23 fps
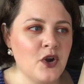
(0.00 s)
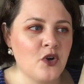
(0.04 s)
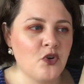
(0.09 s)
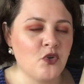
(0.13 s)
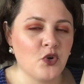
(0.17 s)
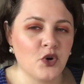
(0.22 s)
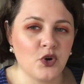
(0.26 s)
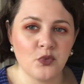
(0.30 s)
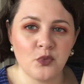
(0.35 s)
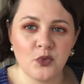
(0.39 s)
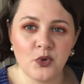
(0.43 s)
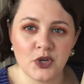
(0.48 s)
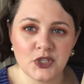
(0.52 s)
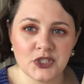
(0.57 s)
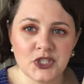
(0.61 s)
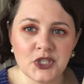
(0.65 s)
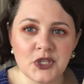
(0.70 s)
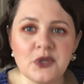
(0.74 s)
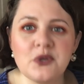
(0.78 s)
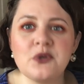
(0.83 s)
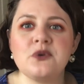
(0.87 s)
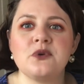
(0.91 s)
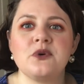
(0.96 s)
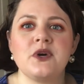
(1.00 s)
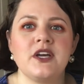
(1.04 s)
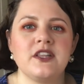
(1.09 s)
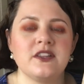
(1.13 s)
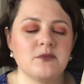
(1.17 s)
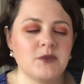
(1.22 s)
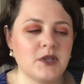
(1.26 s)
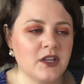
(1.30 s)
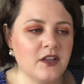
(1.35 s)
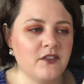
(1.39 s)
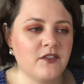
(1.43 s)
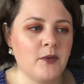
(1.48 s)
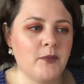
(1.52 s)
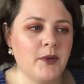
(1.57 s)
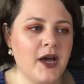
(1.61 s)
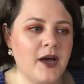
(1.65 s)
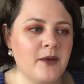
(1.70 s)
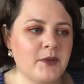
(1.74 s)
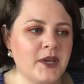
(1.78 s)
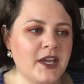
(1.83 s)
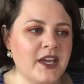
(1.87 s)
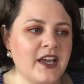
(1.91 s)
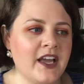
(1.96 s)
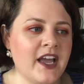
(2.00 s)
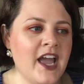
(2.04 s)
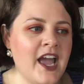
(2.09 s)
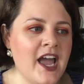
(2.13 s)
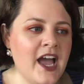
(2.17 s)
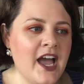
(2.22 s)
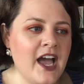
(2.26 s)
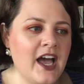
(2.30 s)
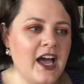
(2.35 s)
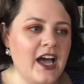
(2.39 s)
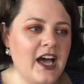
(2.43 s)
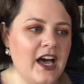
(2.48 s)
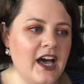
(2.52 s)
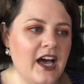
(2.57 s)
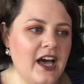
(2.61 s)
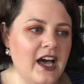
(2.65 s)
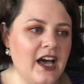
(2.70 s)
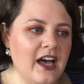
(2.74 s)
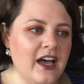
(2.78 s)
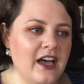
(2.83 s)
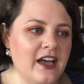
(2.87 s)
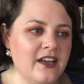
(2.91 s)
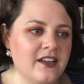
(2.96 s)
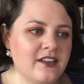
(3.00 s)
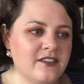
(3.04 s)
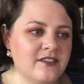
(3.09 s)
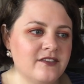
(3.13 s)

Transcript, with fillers: World War II, in the middle of a bombing, uh,